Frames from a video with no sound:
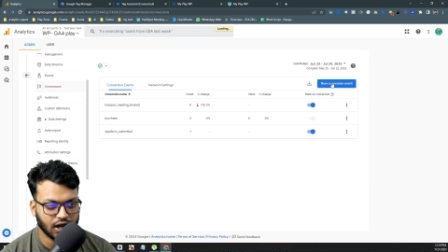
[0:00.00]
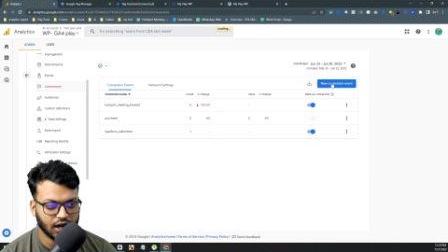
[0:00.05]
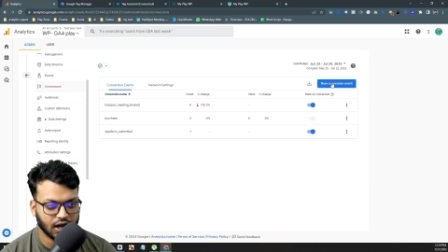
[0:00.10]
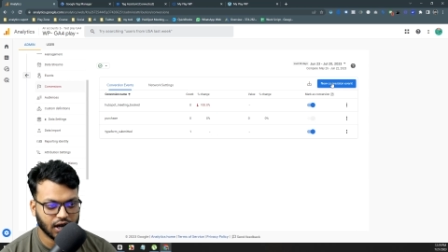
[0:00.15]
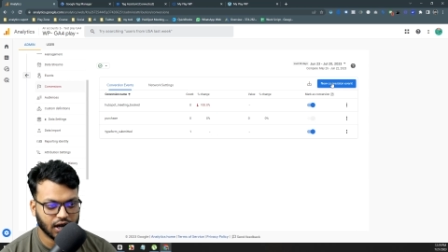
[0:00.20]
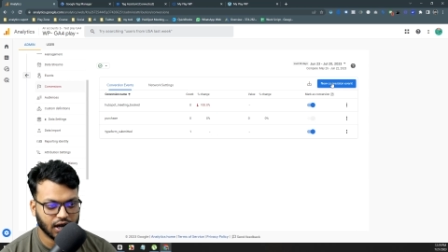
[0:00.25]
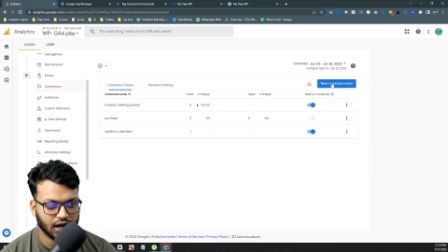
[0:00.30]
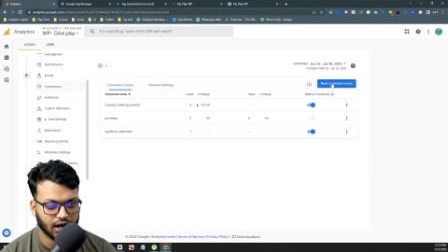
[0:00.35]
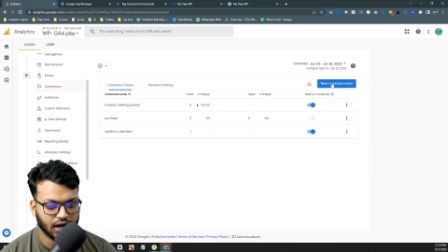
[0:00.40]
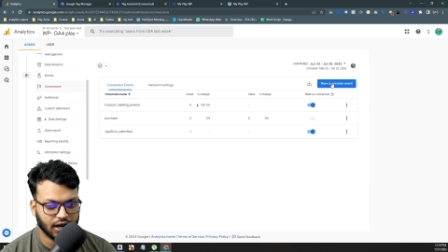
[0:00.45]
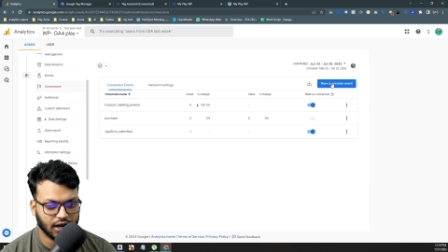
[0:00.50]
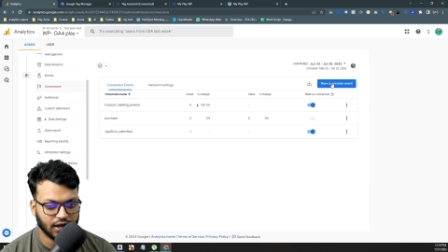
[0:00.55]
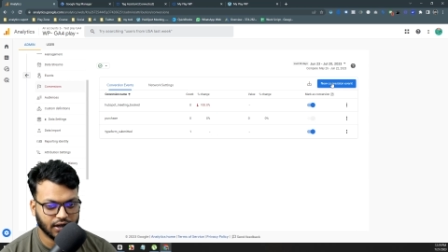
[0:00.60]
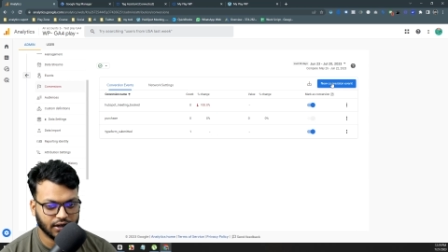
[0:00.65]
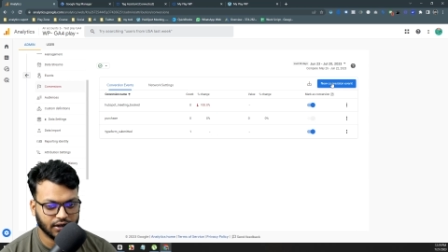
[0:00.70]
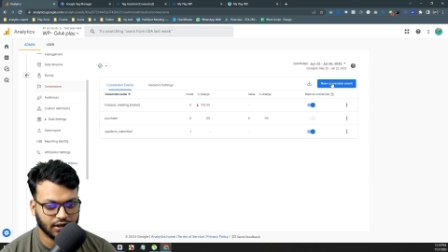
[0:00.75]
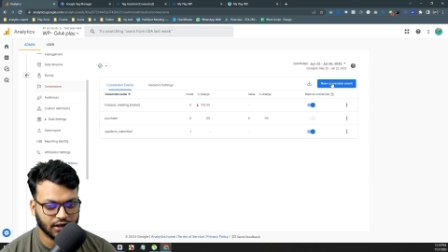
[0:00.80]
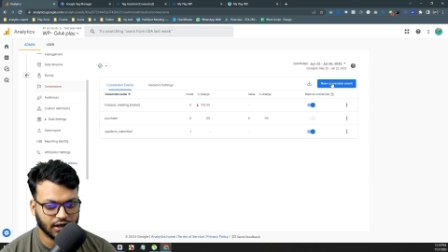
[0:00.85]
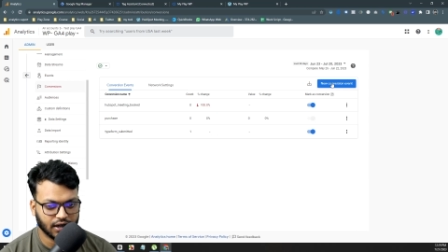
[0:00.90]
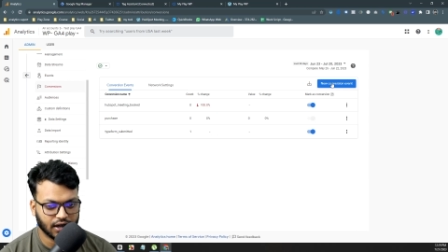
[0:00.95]

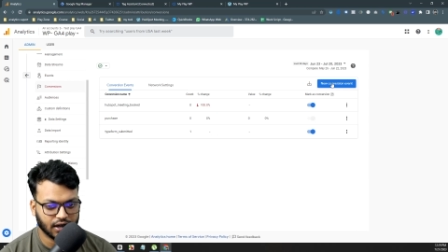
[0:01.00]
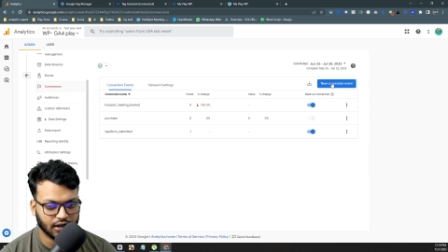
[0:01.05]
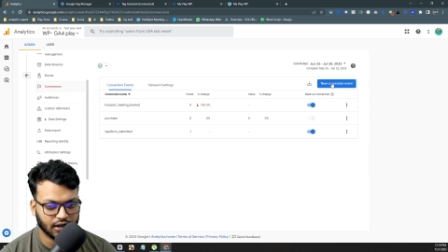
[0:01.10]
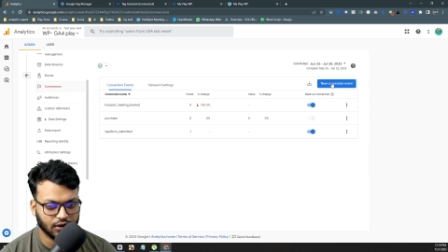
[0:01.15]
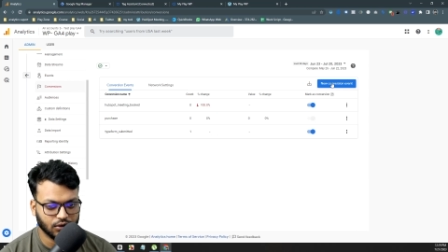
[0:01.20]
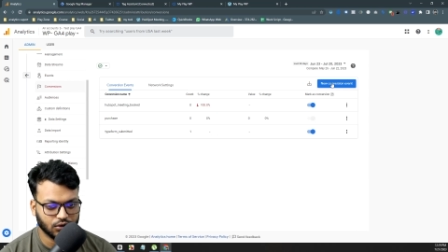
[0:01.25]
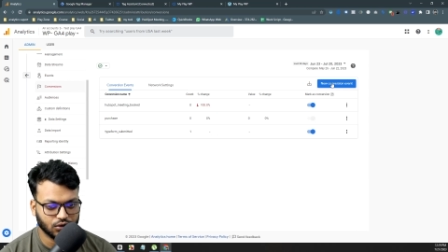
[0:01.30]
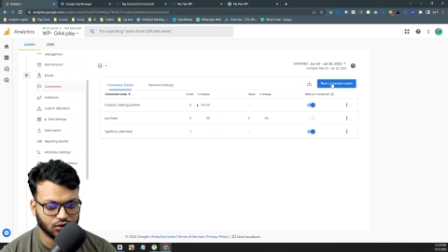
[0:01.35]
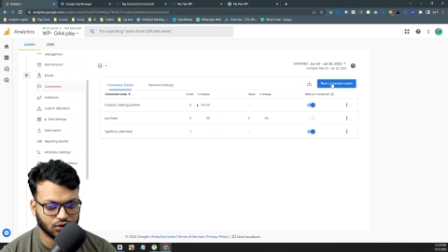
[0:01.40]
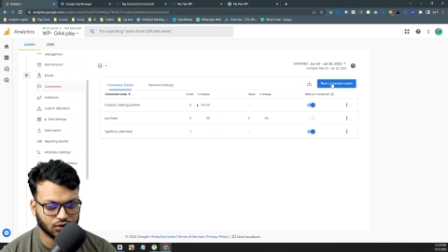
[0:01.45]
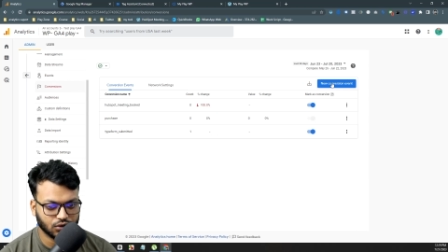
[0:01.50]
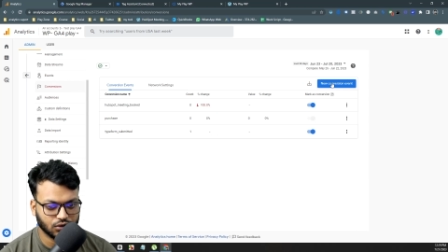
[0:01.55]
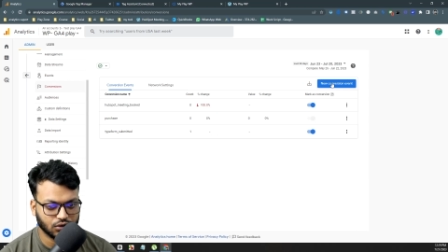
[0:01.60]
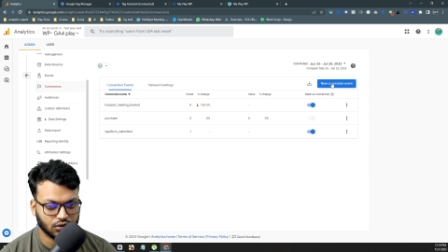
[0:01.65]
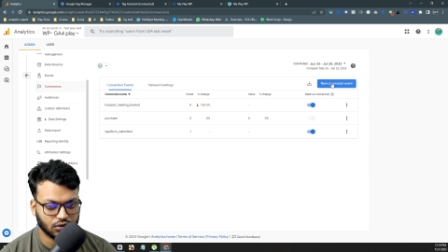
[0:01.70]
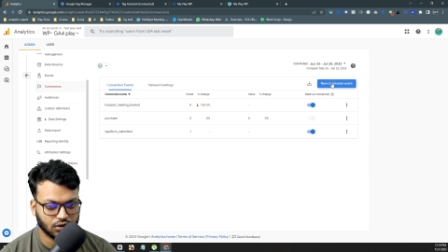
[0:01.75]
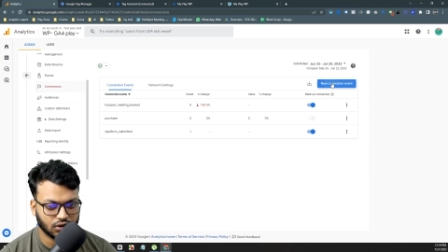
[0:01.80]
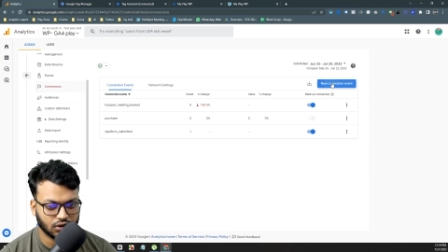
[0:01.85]
and uh, you should